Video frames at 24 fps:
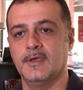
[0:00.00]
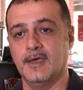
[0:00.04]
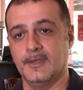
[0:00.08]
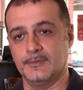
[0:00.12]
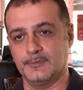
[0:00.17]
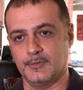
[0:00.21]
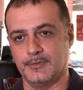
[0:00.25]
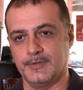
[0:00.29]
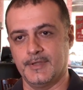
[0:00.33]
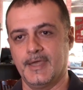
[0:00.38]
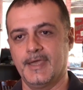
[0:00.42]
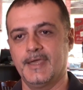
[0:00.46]

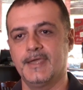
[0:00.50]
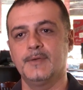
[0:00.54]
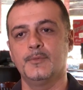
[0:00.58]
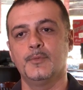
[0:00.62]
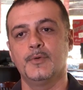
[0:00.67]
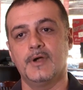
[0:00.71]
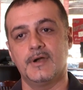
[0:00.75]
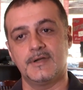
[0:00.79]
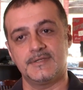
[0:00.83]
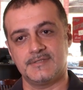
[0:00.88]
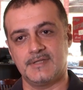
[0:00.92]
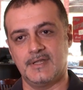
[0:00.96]
And today
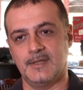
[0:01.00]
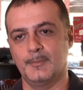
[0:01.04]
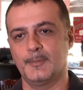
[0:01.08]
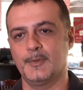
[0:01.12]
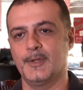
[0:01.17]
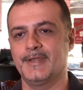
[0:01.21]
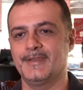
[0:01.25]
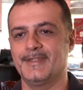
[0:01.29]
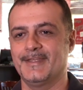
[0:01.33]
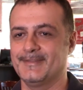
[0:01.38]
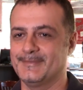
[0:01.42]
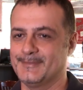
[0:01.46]
we are
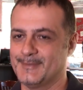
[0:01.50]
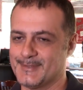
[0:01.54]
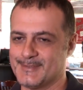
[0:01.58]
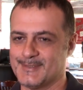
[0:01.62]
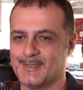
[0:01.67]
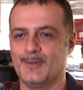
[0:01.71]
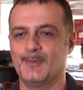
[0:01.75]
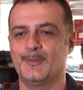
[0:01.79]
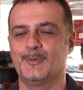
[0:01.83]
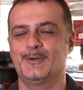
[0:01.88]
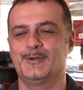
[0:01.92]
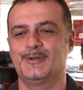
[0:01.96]
celebrating this
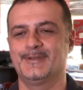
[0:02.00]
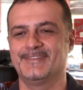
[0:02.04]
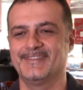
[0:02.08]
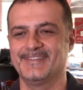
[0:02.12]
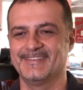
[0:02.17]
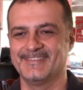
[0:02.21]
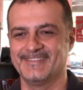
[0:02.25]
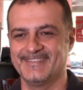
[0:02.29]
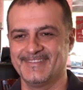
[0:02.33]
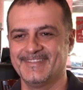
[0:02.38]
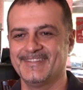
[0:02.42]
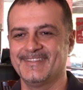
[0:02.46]
award.
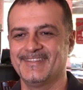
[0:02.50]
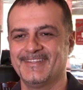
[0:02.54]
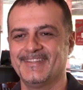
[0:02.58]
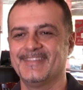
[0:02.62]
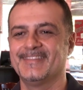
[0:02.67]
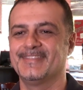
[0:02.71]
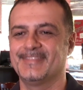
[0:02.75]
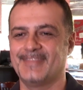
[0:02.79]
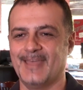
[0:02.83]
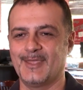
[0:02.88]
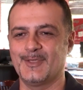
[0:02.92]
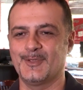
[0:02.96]

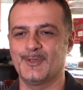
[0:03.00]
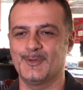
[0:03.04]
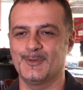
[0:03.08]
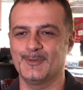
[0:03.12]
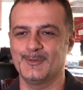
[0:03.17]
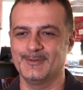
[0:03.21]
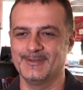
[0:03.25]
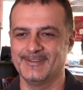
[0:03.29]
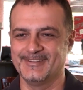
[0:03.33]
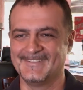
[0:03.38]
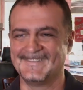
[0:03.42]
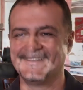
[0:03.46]
Thank
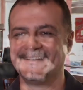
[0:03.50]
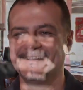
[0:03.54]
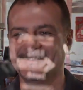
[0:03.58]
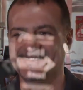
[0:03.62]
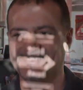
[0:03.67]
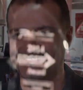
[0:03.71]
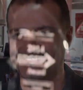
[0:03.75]
you.